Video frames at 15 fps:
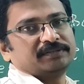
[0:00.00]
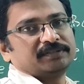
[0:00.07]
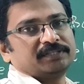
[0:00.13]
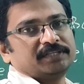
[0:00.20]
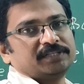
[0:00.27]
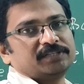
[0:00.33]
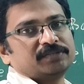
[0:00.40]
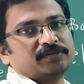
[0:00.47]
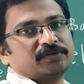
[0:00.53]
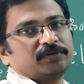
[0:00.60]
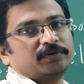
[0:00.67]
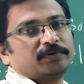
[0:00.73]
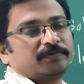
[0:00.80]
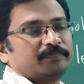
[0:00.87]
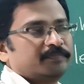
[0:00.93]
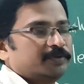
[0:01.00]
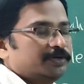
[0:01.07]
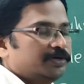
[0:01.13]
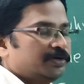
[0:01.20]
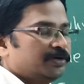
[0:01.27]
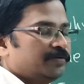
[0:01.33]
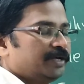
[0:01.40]
There is no
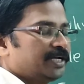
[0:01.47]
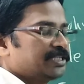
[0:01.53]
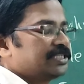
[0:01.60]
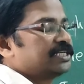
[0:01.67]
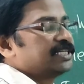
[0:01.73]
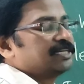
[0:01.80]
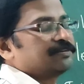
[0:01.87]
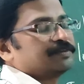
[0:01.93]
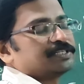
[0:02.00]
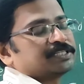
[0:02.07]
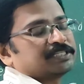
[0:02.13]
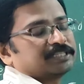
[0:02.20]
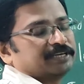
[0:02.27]
velocity equation,